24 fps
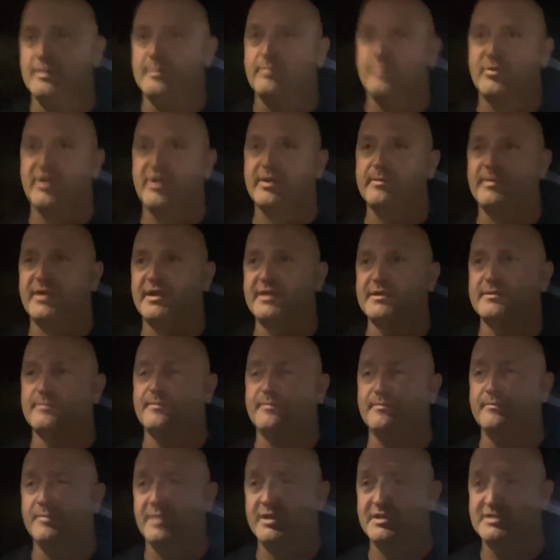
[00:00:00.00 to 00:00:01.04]
bring my
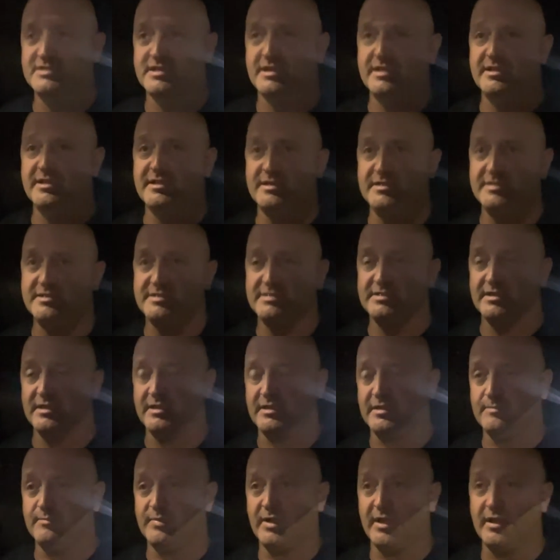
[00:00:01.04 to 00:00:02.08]
mini skids
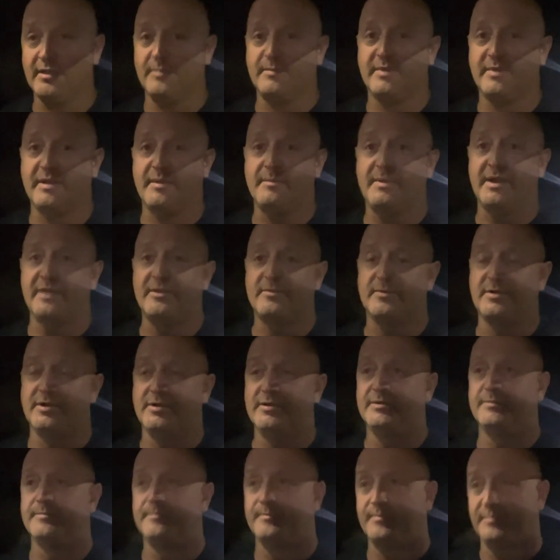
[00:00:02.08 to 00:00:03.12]
and pile up by the
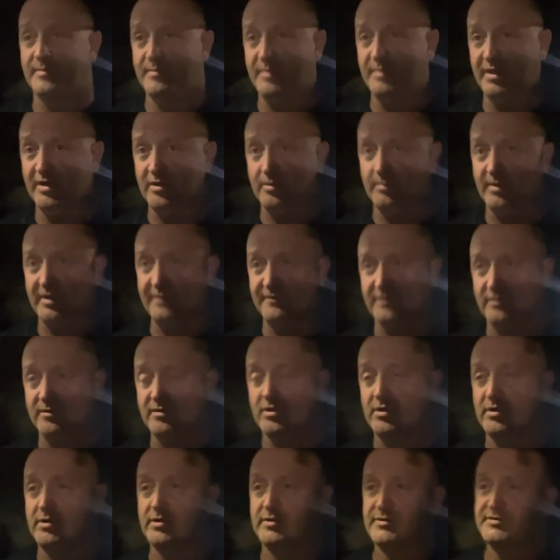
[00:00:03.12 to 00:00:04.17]
road. Made all my phone
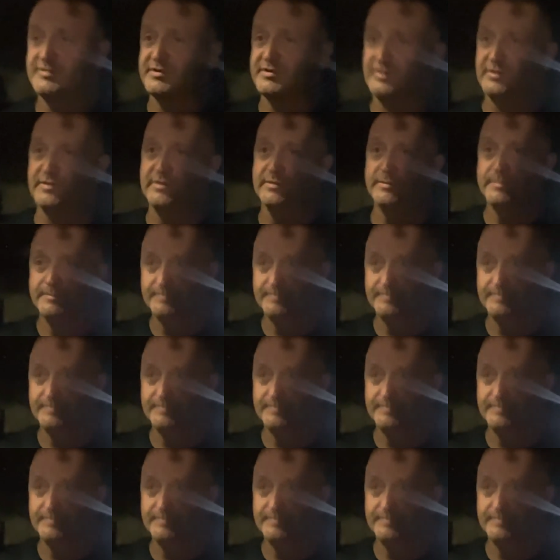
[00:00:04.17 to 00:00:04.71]
calls, so